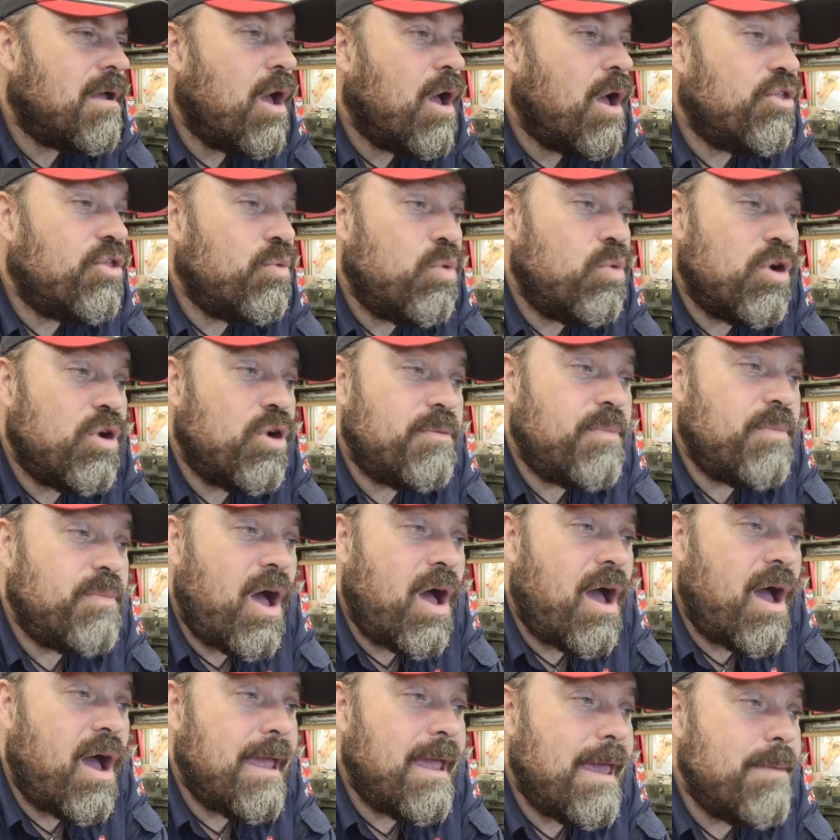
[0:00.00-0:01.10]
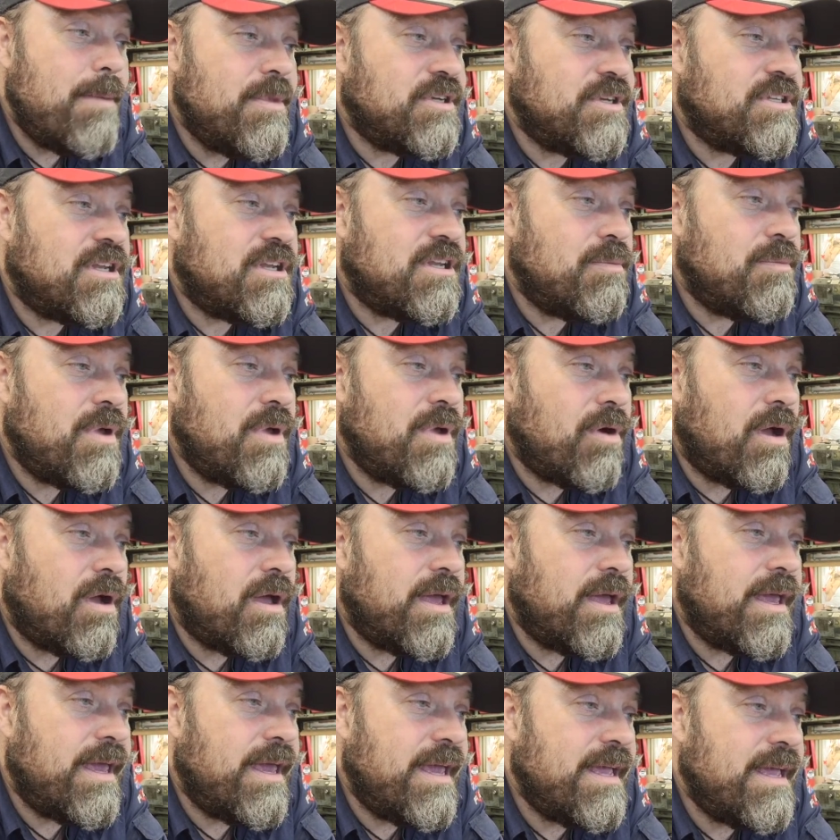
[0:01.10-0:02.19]
The word pie imaged in a mirror
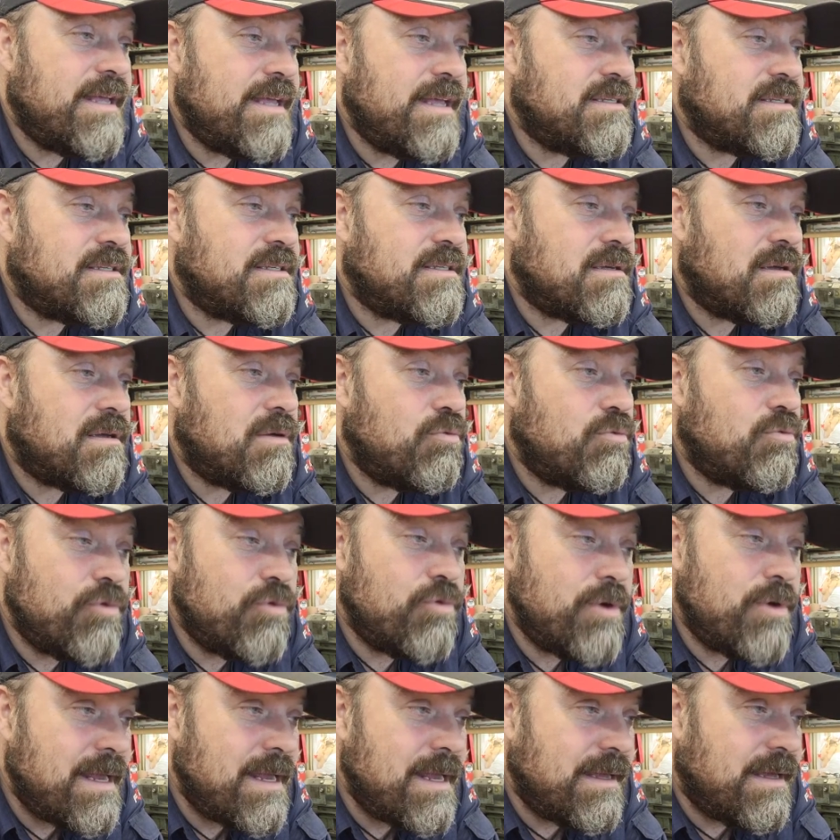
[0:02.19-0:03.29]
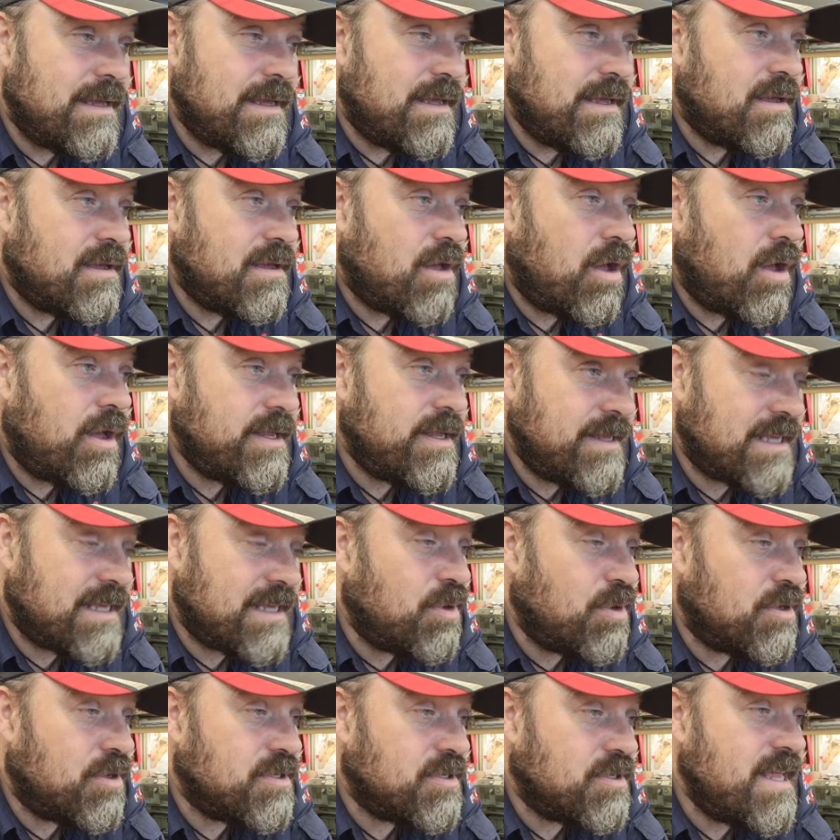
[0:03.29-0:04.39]
is really, I
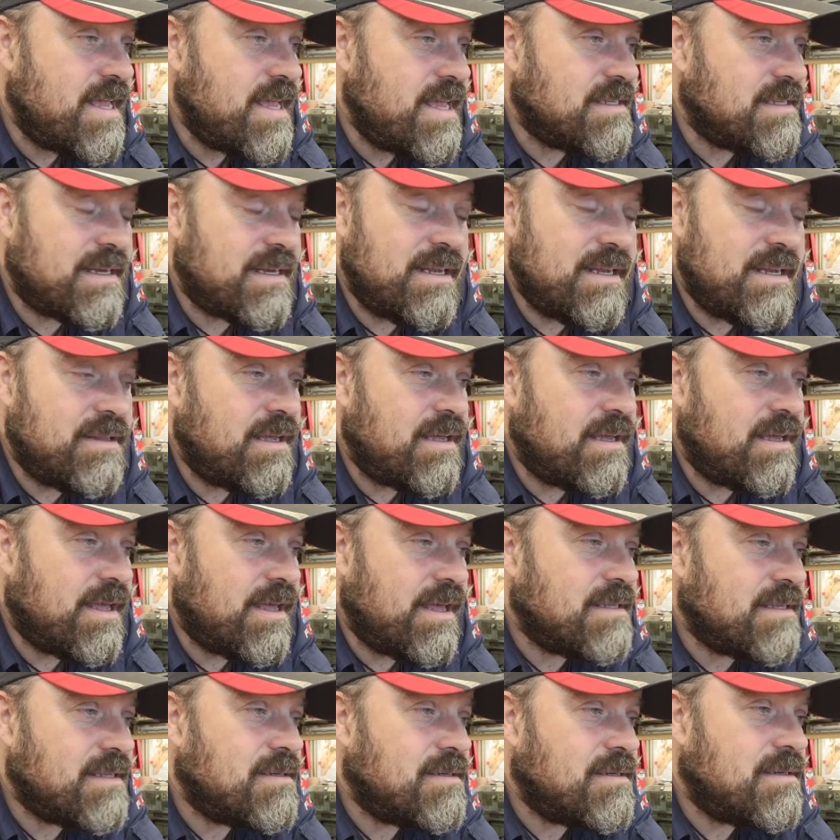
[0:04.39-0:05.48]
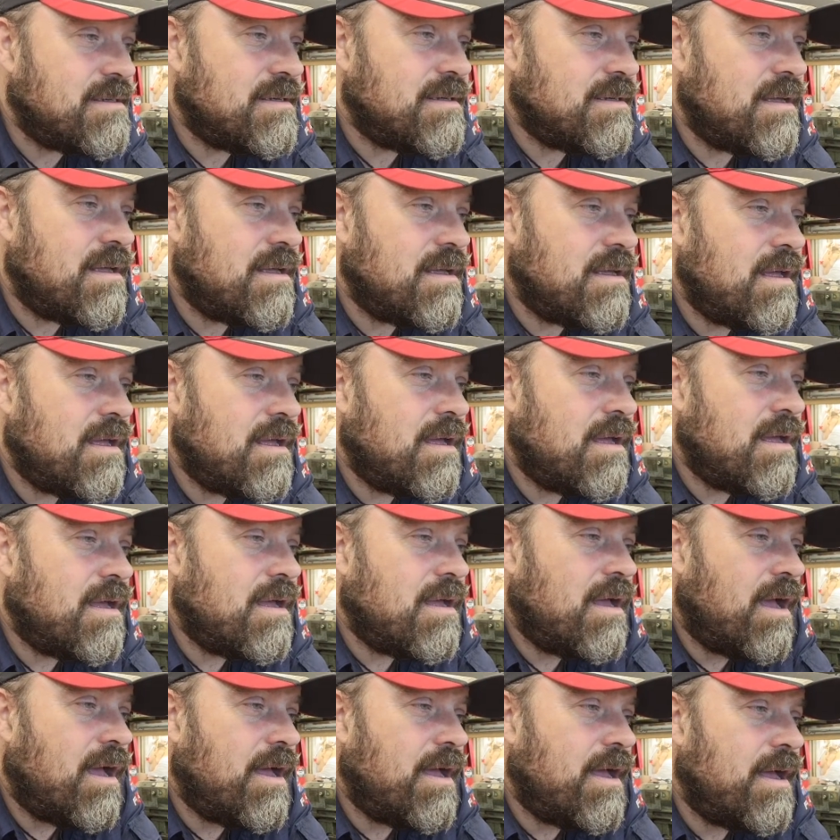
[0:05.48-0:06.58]
suppose it is. I didn't think of that.
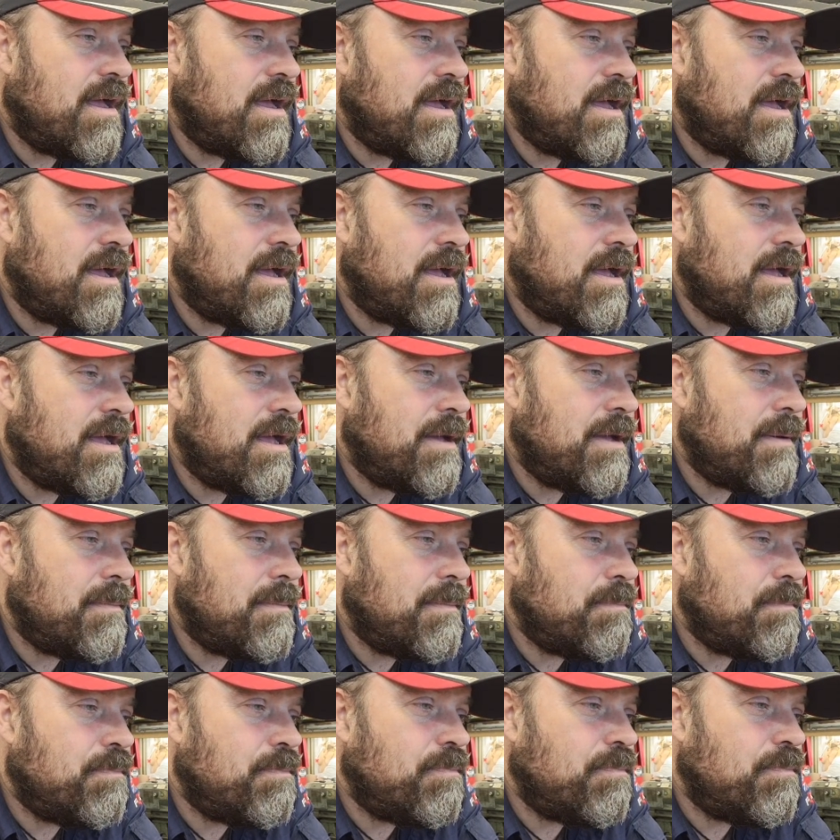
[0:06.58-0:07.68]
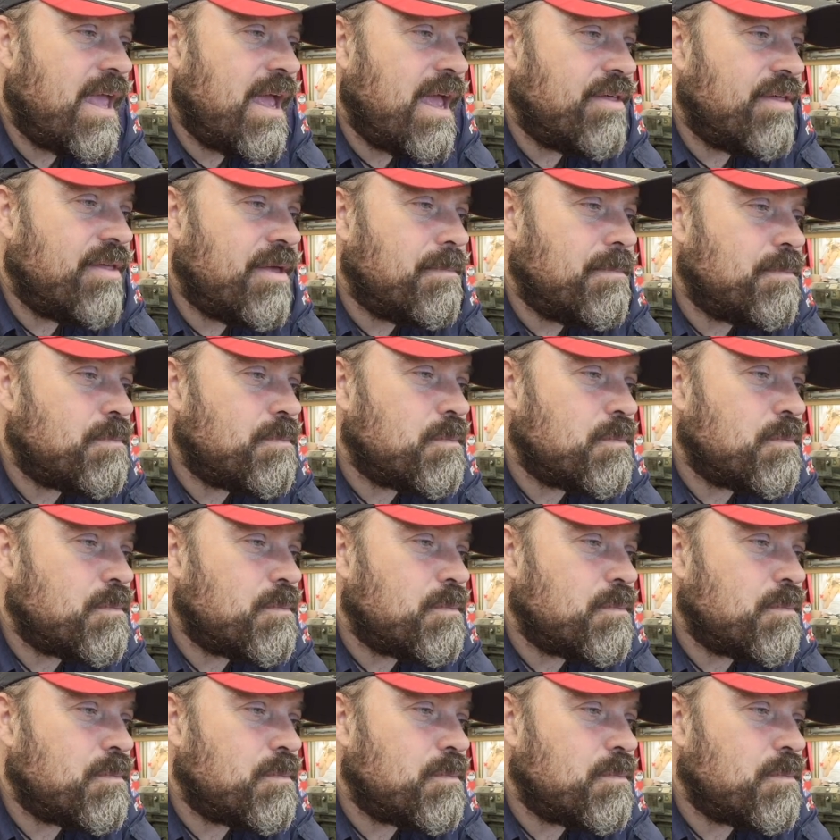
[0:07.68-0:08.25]
Now then.